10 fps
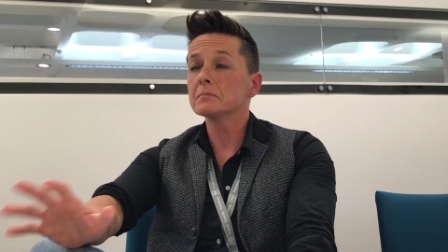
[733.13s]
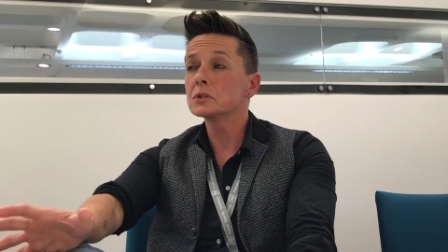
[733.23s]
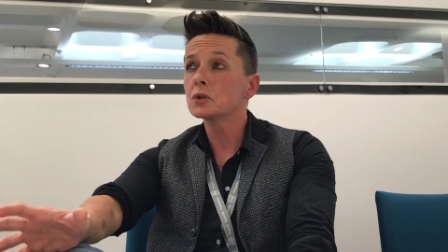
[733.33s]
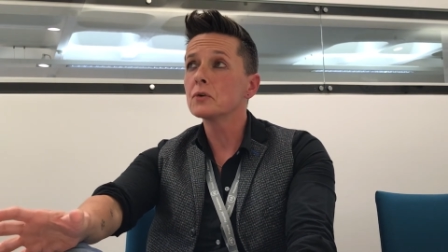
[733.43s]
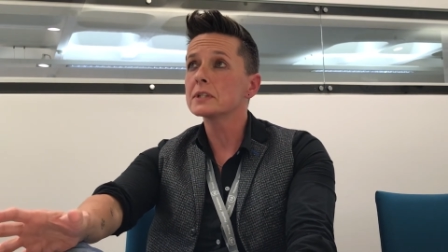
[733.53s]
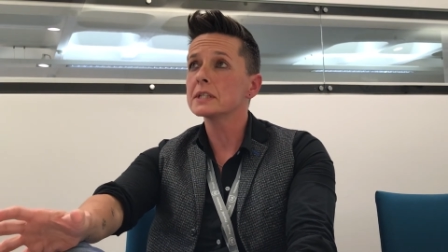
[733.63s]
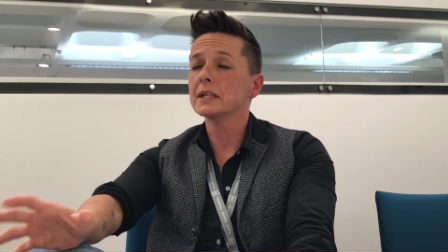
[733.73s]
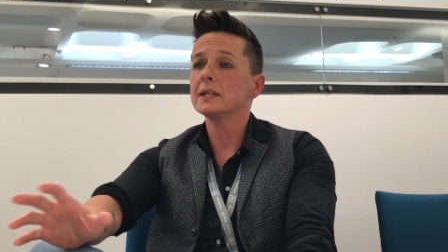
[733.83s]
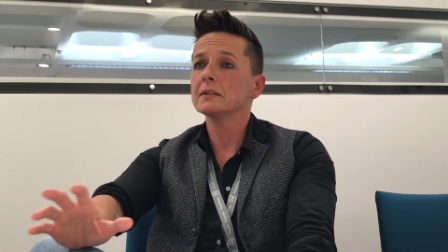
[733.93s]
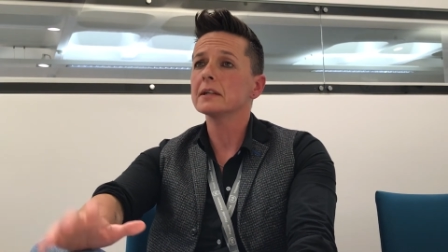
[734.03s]

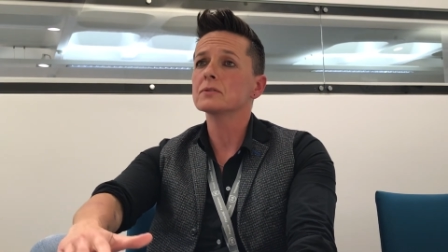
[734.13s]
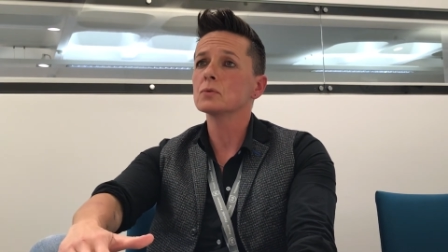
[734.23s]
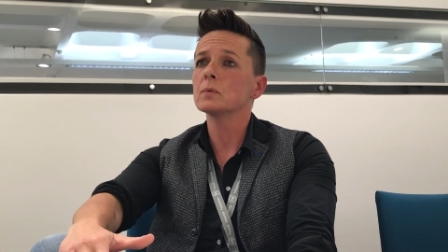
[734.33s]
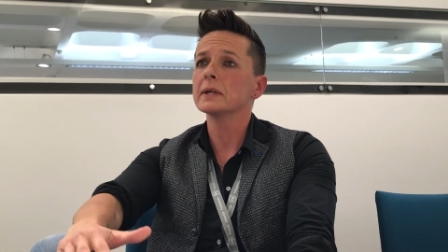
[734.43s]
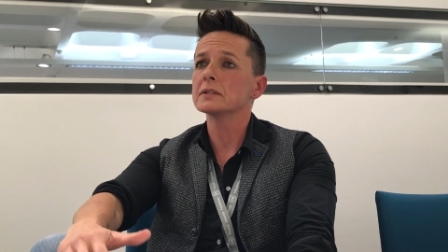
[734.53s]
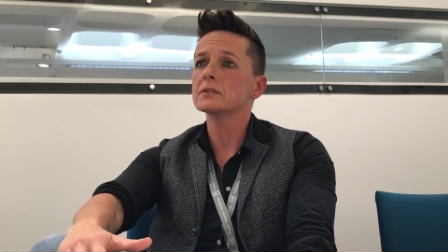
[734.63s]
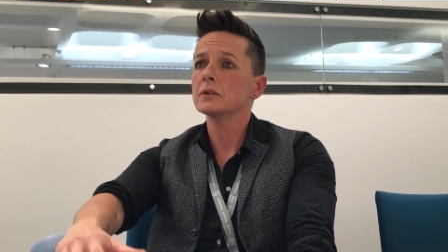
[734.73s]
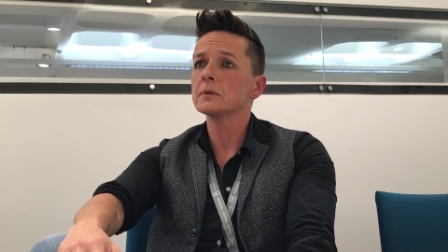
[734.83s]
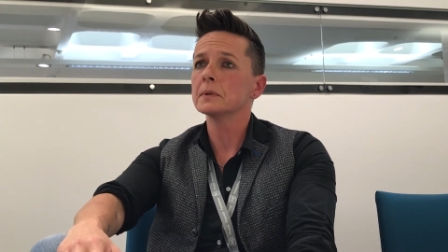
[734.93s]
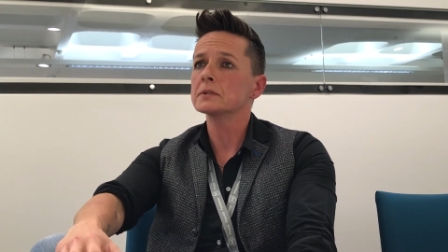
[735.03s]
Majority, there's always a
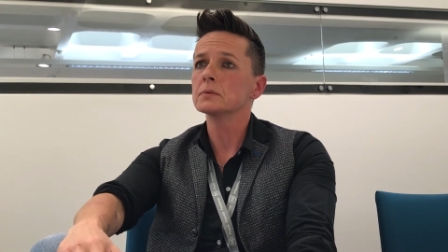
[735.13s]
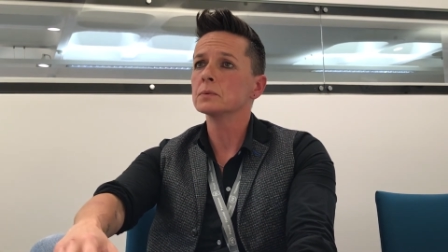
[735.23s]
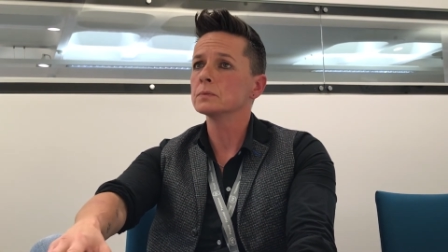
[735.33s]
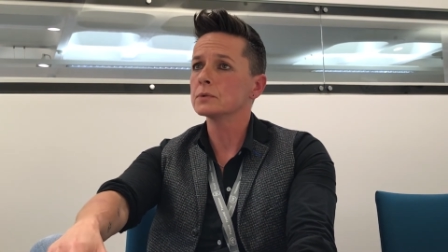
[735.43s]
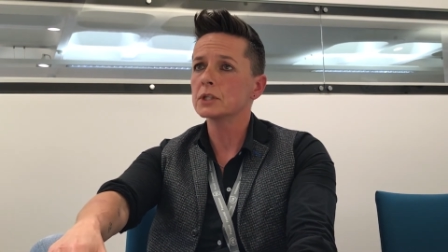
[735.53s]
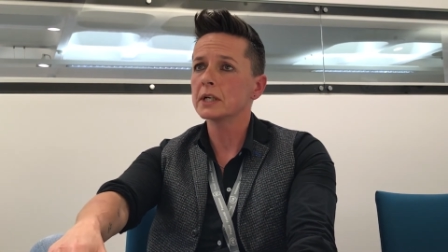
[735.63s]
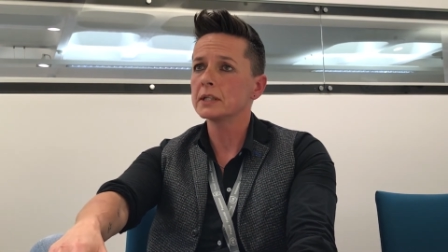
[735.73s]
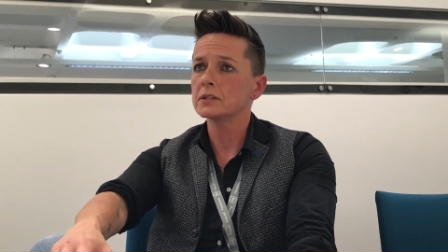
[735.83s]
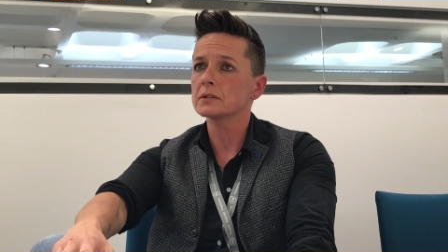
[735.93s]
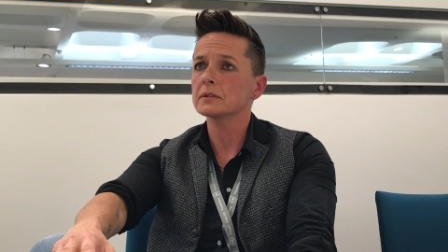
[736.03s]
time when someone will change.